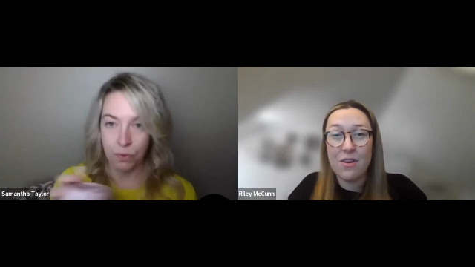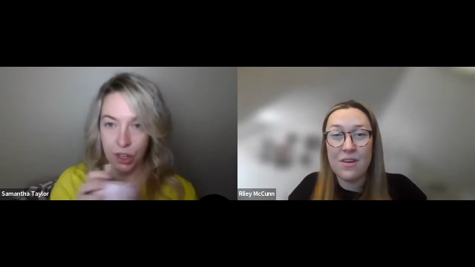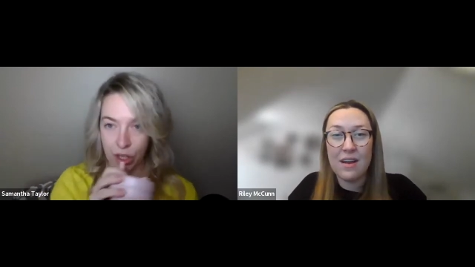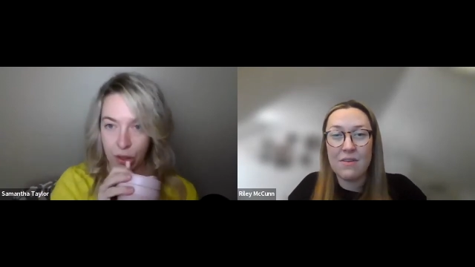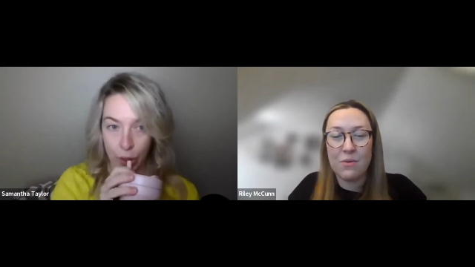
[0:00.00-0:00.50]
Speaker 1: You
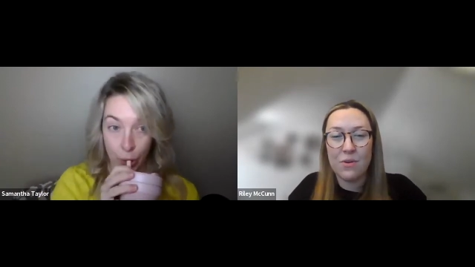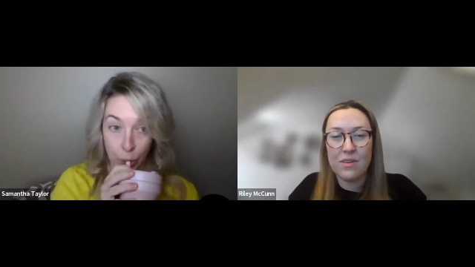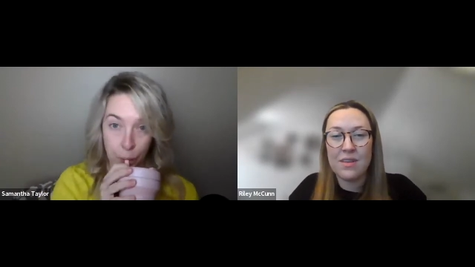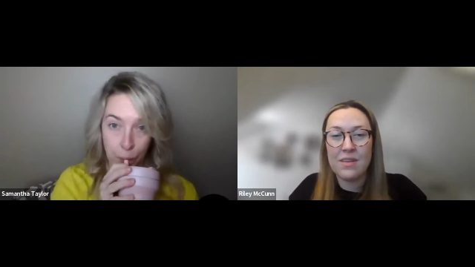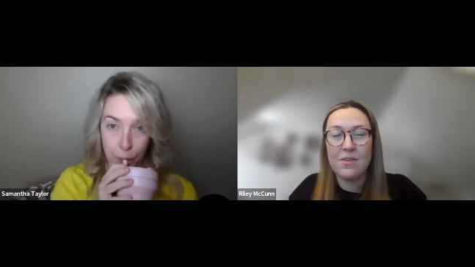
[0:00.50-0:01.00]
already have the
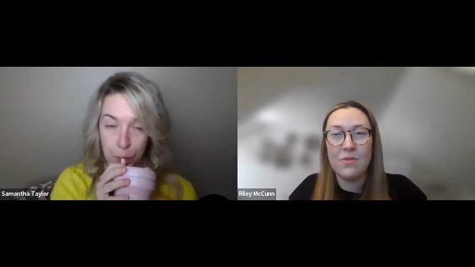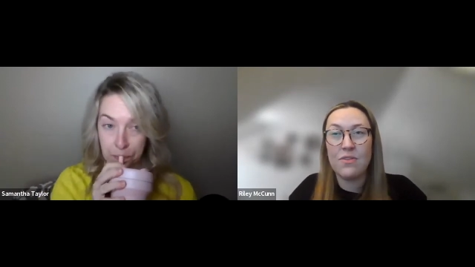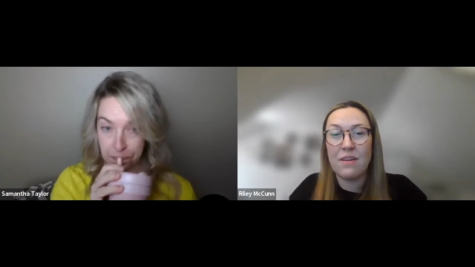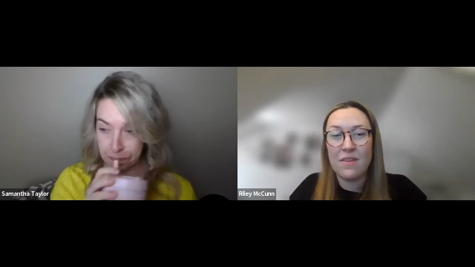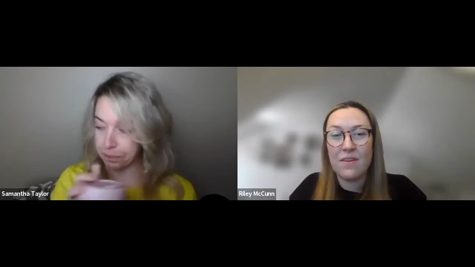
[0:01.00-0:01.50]
courses. So if
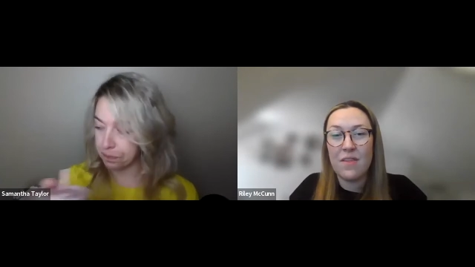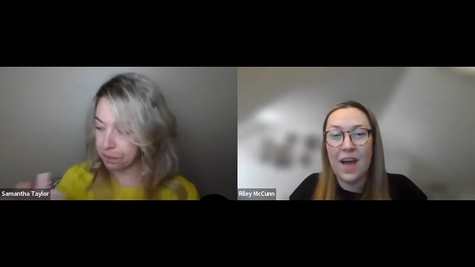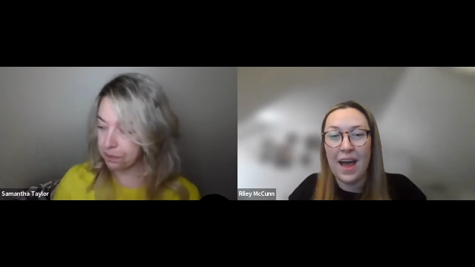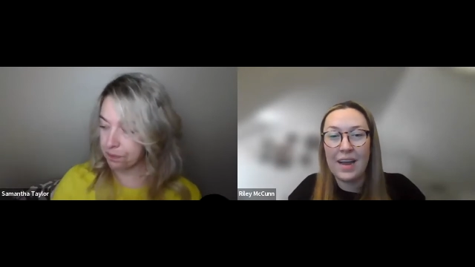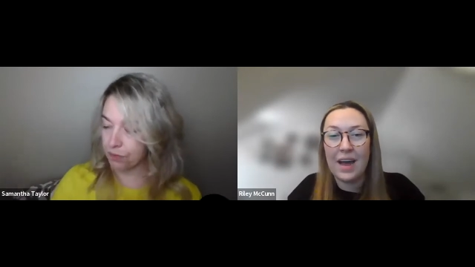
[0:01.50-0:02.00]
you're definitely on
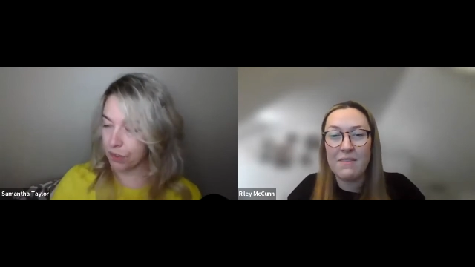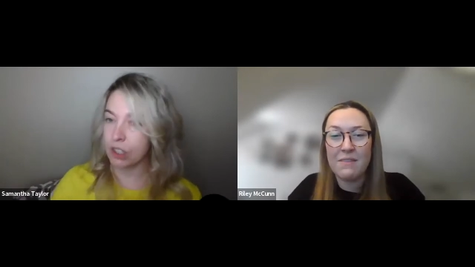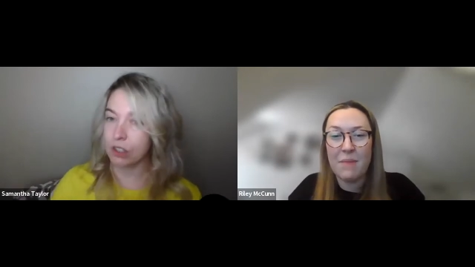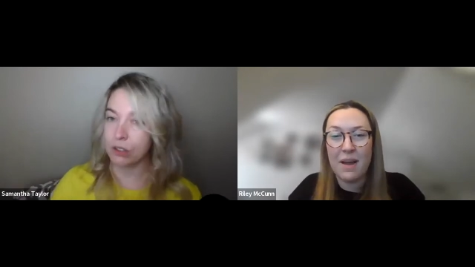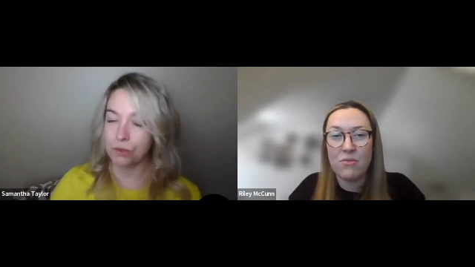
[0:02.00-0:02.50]
that kind of
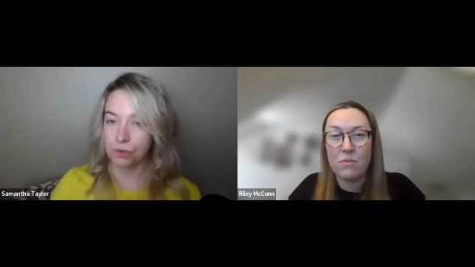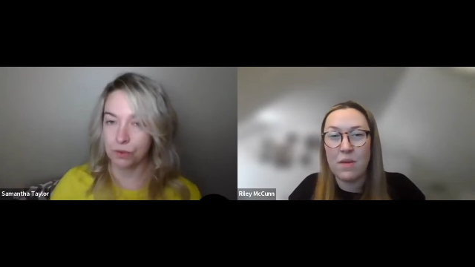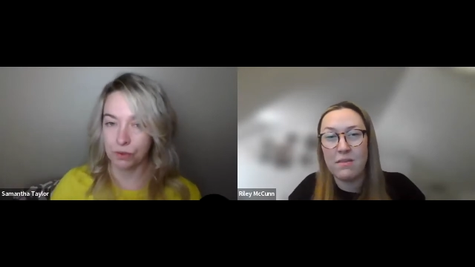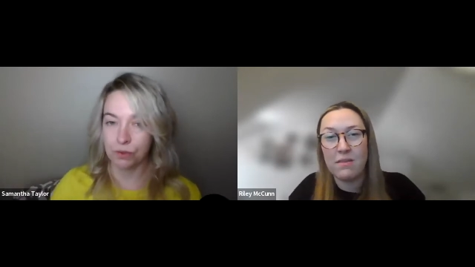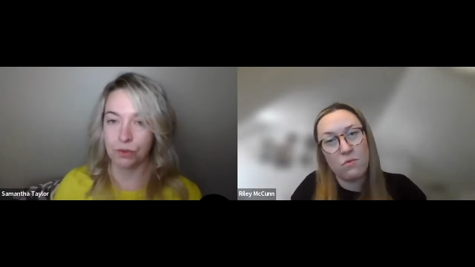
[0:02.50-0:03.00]
spectrum,
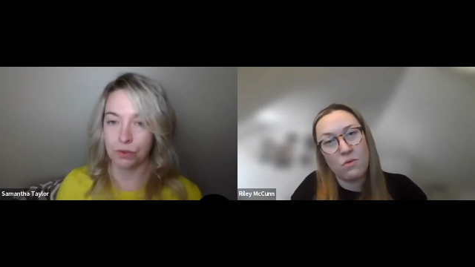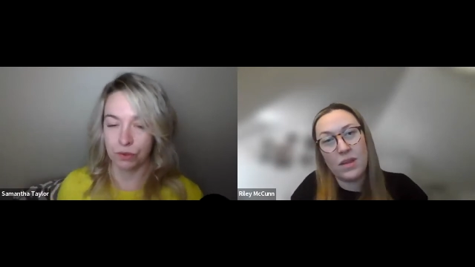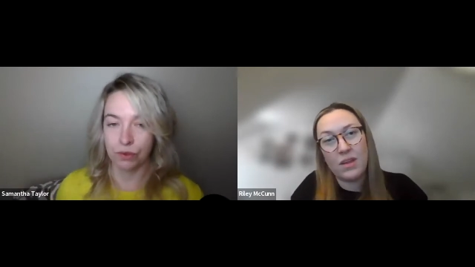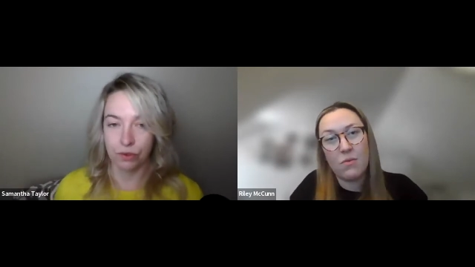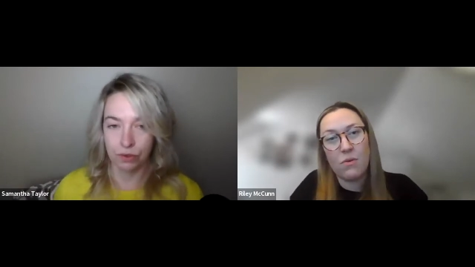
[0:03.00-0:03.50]
like
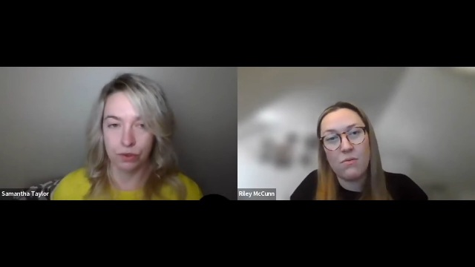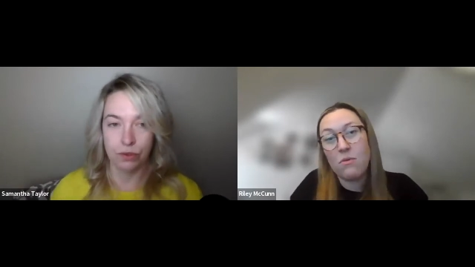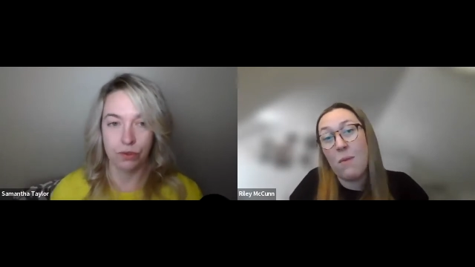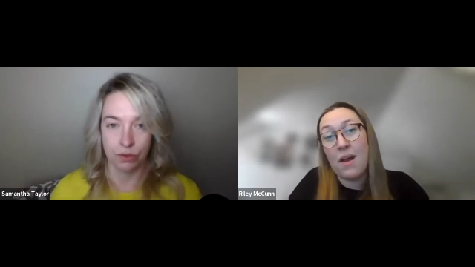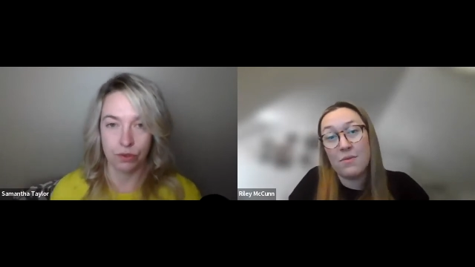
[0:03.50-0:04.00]
lean towards,
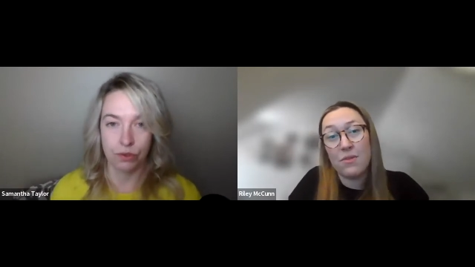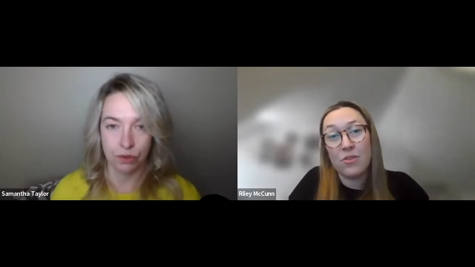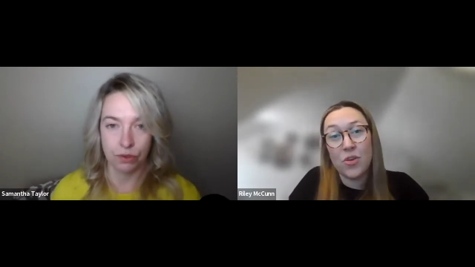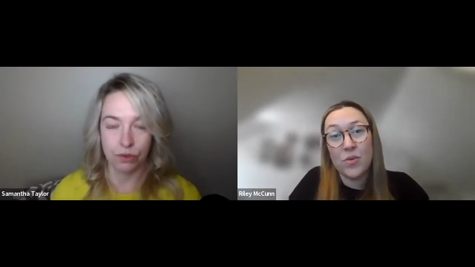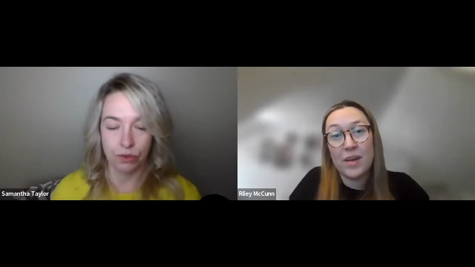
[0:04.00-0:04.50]
you might as well
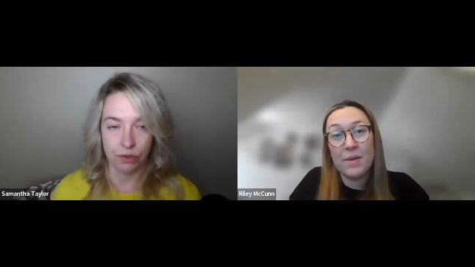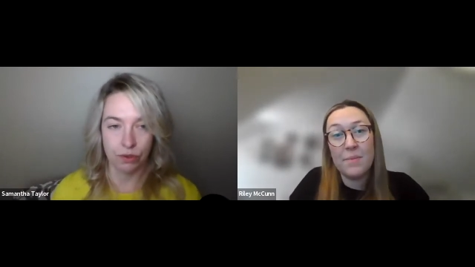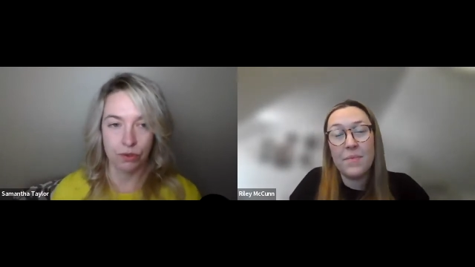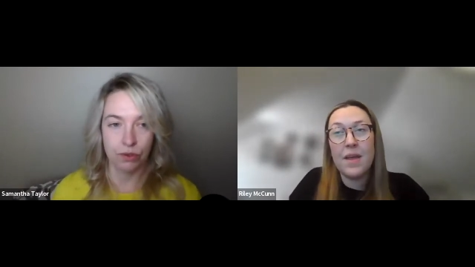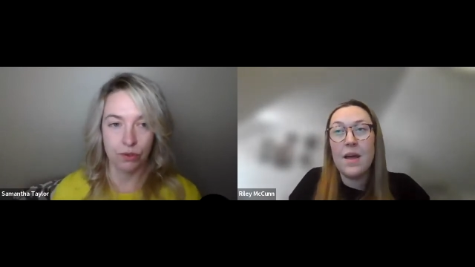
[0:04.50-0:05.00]
do it.